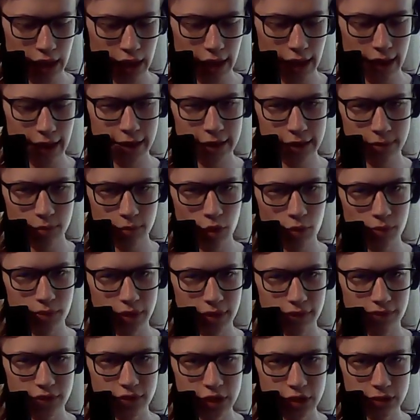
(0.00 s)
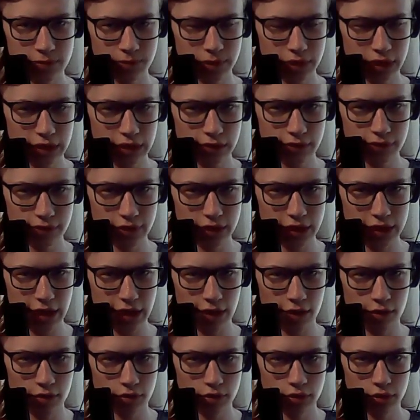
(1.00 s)
I had a moment of disbelief and
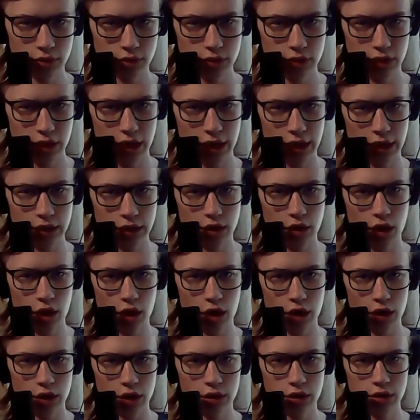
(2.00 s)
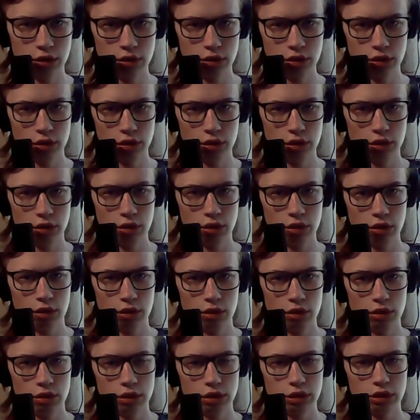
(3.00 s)
doubt that God
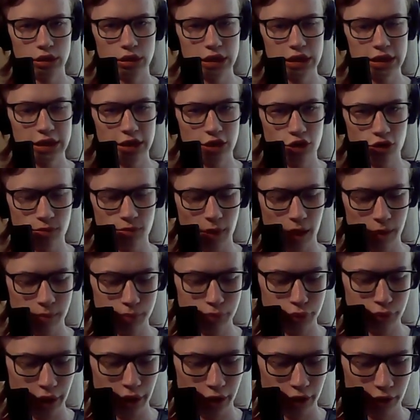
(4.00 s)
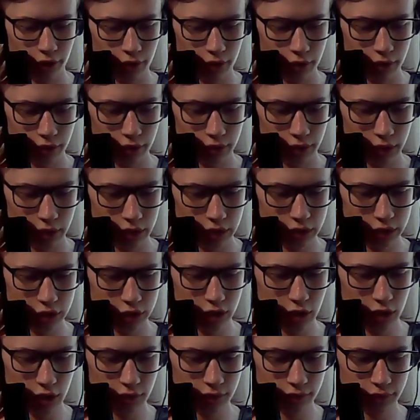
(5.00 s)
didn't hear my prayer and
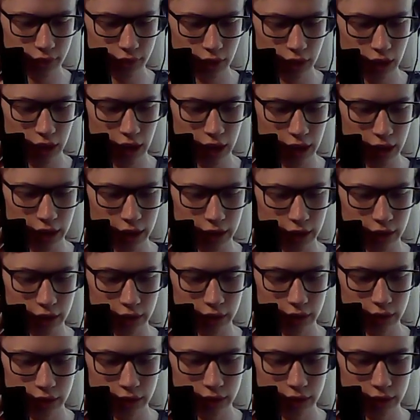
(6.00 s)
stuff, and